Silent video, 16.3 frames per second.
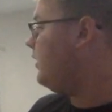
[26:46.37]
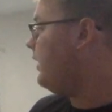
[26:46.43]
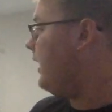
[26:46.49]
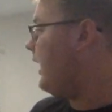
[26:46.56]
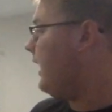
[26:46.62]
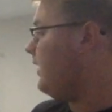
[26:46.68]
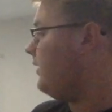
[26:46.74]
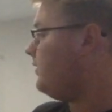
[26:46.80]

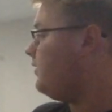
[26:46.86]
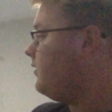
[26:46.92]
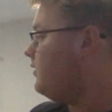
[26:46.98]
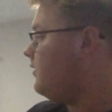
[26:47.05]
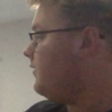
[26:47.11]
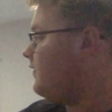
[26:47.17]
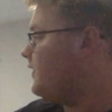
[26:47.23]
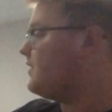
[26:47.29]
at
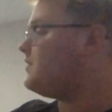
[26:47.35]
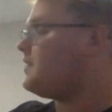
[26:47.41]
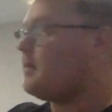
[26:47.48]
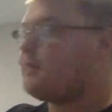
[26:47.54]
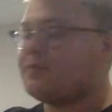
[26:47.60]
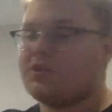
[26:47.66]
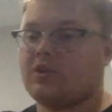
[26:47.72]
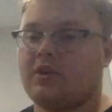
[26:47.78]
this
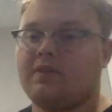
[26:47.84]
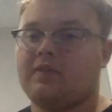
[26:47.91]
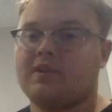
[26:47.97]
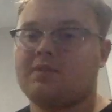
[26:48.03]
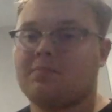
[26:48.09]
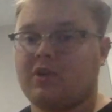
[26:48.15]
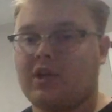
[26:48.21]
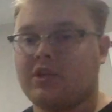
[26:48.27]
temperature and
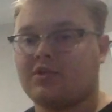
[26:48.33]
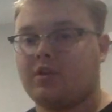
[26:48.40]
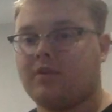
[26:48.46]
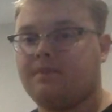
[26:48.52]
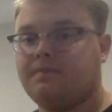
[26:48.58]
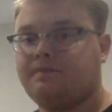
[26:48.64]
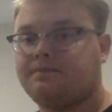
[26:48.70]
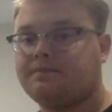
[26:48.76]
this pressure.
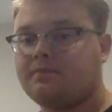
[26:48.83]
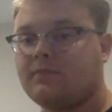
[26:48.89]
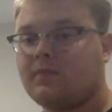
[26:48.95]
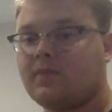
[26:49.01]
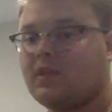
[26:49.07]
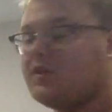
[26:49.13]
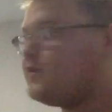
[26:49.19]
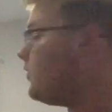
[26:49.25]

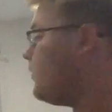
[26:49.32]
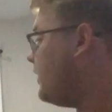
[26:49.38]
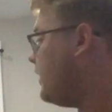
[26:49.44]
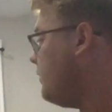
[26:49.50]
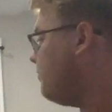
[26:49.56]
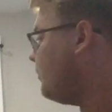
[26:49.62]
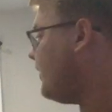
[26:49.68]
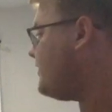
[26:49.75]
So the
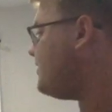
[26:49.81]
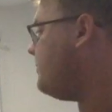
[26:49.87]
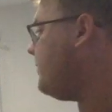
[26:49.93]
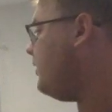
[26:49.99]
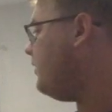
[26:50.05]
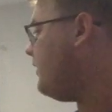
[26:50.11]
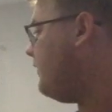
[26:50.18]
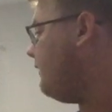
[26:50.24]

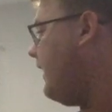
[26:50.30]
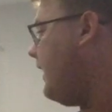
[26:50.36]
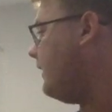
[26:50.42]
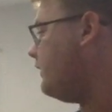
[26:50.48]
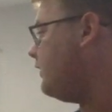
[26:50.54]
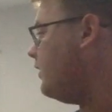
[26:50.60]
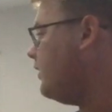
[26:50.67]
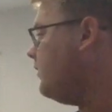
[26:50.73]
compressibility
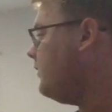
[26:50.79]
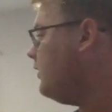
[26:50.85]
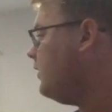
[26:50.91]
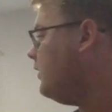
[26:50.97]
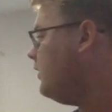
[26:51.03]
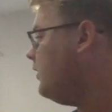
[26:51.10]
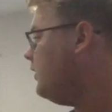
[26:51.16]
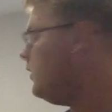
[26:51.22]
factor
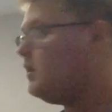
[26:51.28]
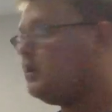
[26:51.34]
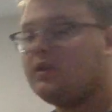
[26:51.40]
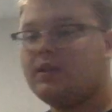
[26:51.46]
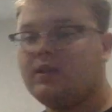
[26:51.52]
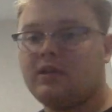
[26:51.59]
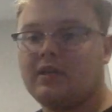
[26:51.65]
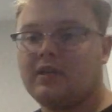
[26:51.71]

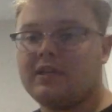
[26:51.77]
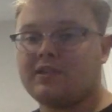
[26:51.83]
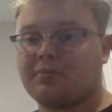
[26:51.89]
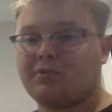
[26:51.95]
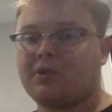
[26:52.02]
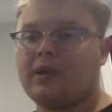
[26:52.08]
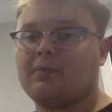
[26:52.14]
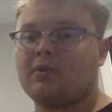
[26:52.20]
is a
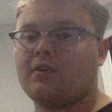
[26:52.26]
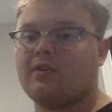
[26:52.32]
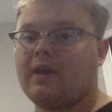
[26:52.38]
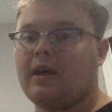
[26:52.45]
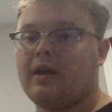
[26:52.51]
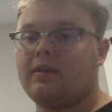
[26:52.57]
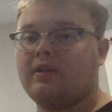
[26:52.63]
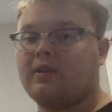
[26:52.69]
parameter
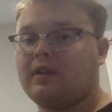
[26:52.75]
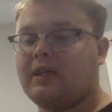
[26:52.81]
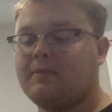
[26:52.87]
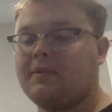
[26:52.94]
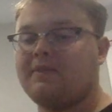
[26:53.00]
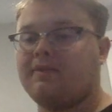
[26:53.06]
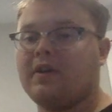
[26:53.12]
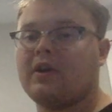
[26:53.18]
that can
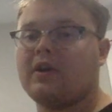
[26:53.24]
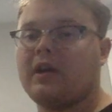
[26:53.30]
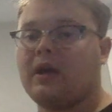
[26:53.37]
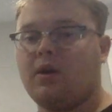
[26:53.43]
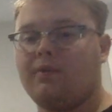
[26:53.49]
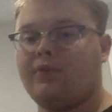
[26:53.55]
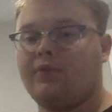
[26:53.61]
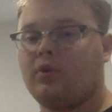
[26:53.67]
be very
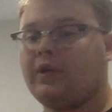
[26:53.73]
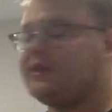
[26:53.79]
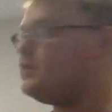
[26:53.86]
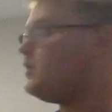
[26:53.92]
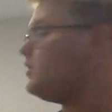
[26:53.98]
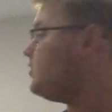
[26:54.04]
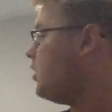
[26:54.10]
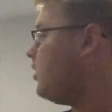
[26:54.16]
helpful in
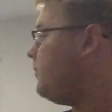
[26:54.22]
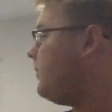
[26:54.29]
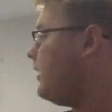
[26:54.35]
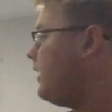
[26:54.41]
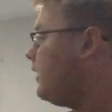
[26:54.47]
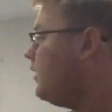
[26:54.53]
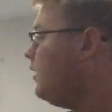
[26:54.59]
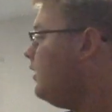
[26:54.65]

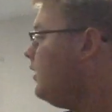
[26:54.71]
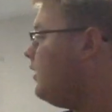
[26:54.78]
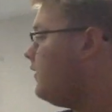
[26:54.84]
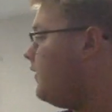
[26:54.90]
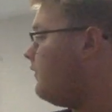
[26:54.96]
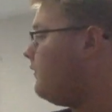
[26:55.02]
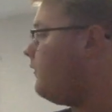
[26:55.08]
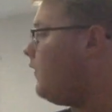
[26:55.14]
determining
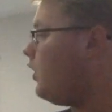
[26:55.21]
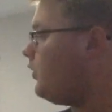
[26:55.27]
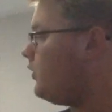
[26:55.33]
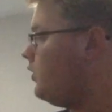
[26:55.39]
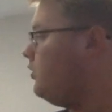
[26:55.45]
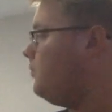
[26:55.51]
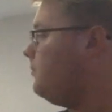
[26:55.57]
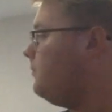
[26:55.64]
the
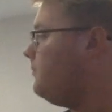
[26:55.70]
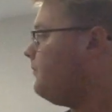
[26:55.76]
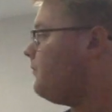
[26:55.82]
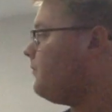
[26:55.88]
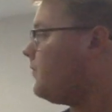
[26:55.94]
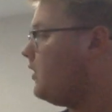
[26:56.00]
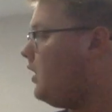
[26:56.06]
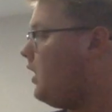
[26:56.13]
volume
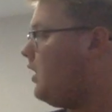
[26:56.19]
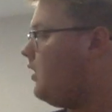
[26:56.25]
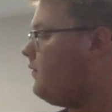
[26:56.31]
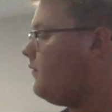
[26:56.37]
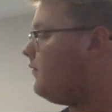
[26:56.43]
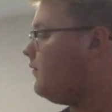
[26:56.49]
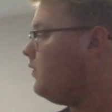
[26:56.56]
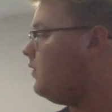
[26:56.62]

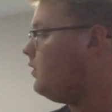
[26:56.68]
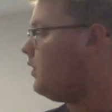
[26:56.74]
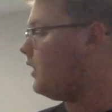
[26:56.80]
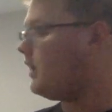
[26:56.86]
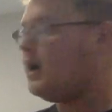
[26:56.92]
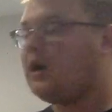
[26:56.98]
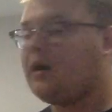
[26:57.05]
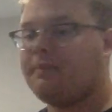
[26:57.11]
of a
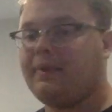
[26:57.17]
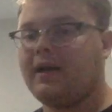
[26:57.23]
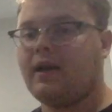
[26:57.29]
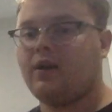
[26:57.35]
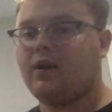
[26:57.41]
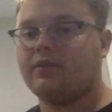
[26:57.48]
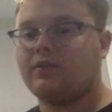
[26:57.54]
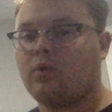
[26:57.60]

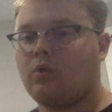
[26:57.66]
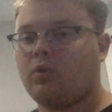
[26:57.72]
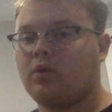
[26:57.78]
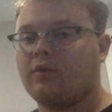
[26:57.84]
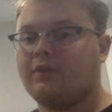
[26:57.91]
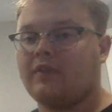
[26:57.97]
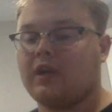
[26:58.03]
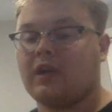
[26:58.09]
compound
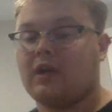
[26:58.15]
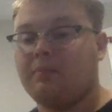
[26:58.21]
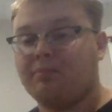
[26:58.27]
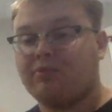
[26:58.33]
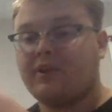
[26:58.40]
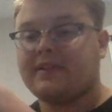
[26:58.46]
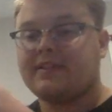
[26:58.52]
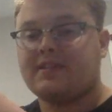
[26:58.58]
or the
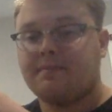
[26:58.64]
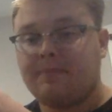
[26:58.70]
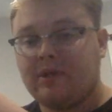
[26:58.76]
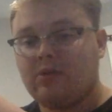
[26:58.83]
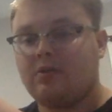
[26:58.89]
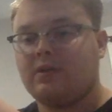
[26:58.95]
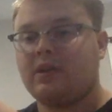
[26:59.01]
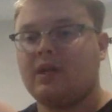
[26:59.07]

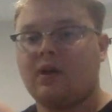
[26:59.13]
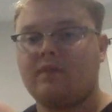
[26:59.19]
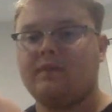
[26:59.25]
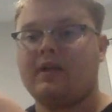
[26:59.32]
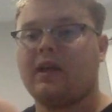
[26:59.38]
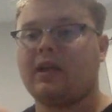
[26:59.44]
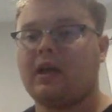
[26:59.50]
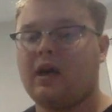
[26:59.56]
compressibility of
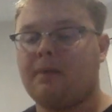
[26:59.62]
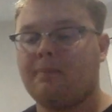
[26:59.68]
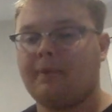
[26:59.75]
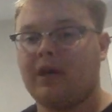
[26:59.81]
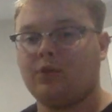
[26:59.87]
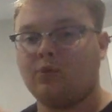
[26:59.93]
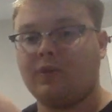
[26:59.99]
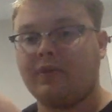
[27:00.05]
that
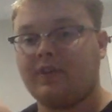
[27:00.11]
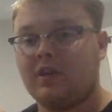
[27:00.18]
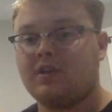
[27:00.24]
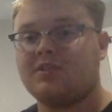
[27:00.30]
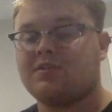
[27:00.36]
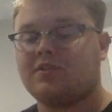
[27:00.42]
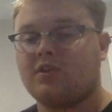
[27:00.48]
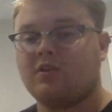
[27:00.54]
compound within a
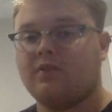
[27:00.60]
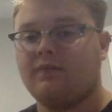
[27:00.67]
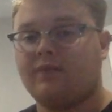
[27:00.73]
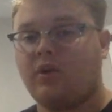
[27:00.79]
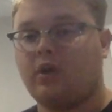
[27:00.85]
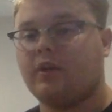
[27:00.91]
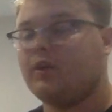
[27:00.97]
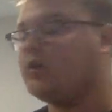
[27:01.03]
certain
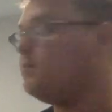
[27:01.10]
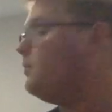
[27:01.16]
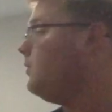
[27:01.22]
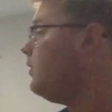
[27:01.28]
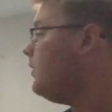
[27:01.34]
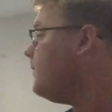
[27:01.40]
volume